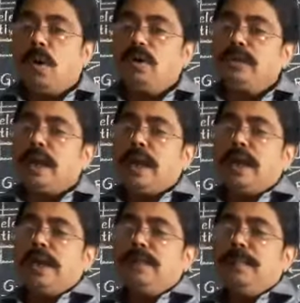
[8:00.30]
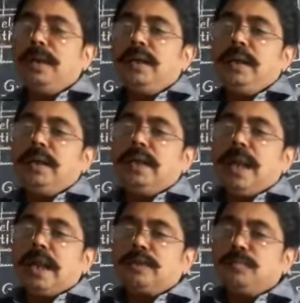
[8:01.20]
all the element
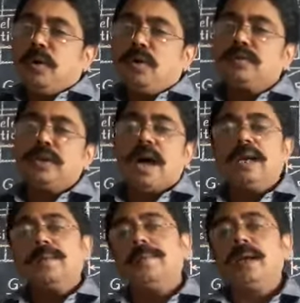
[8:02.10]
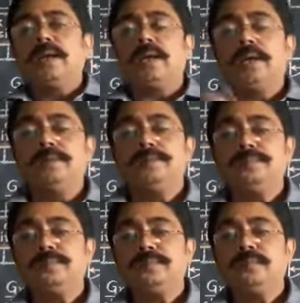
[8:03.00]
in S blocks are matter.
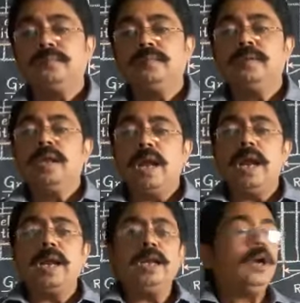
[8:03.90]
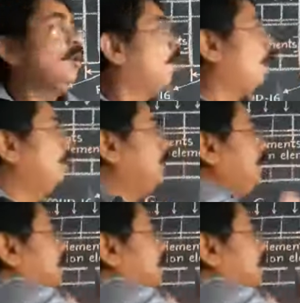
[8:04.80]
And on the